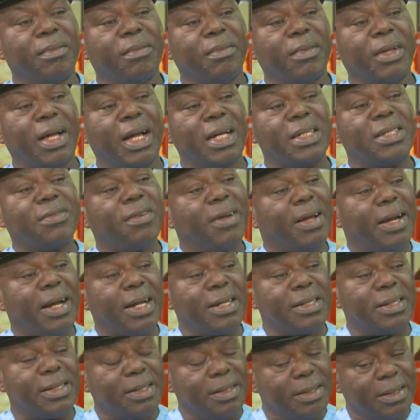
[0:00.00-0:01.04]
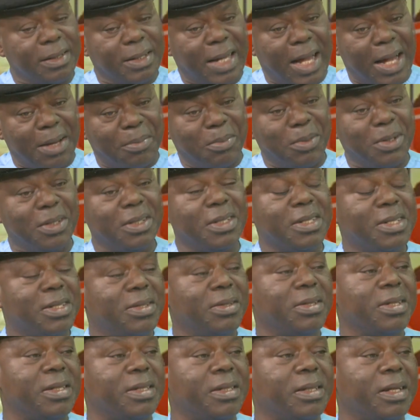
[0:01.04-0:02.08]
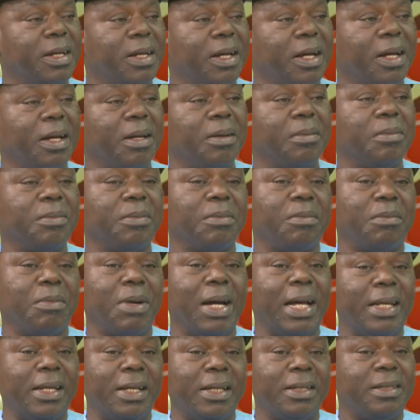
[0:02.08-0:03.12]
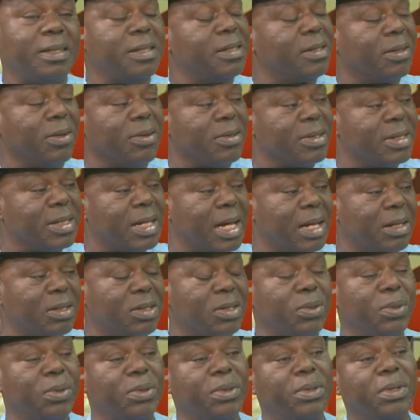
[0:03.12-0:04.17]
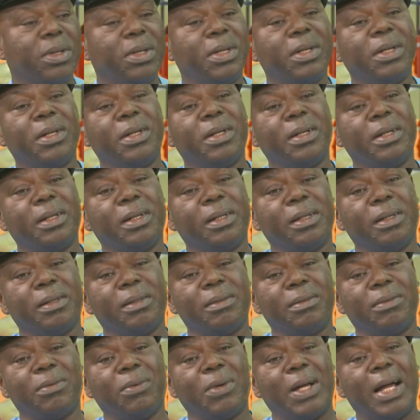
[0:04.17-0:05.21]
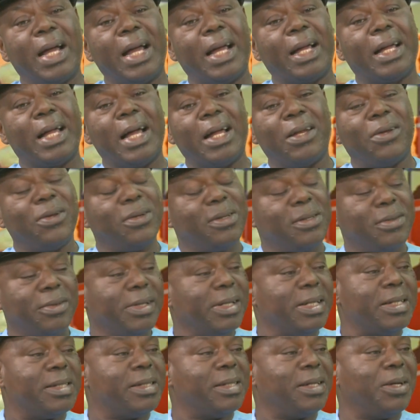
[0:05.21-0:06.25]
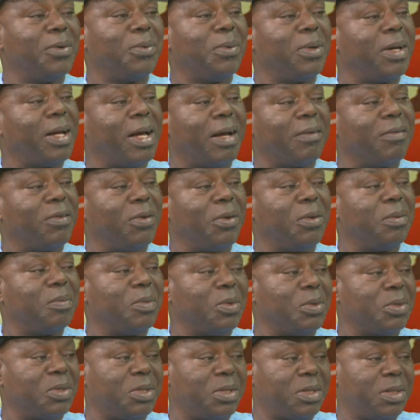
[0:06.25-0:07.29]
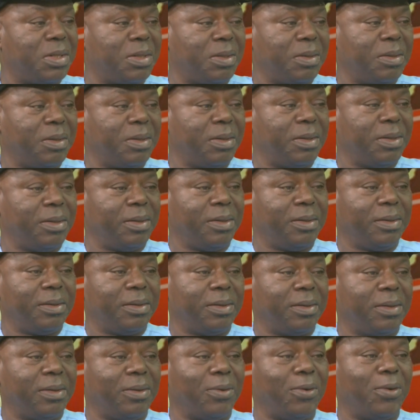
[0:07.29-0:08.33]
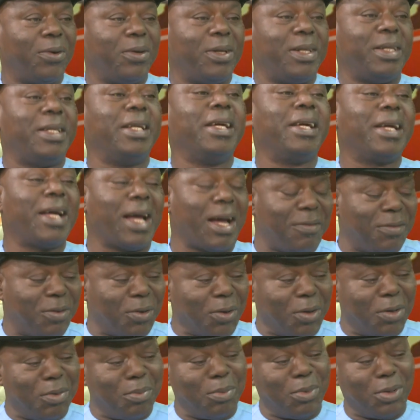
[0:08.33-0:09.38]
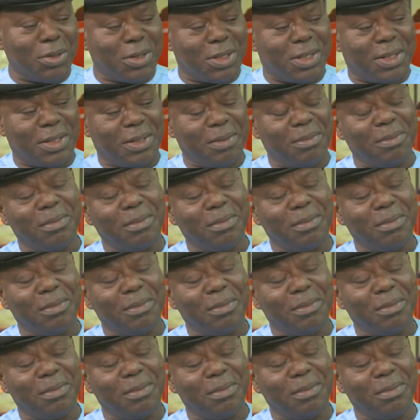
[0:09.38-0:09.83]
as far as that ministry's mandate is concerned. So I cannot really say we have done much, or they have done much.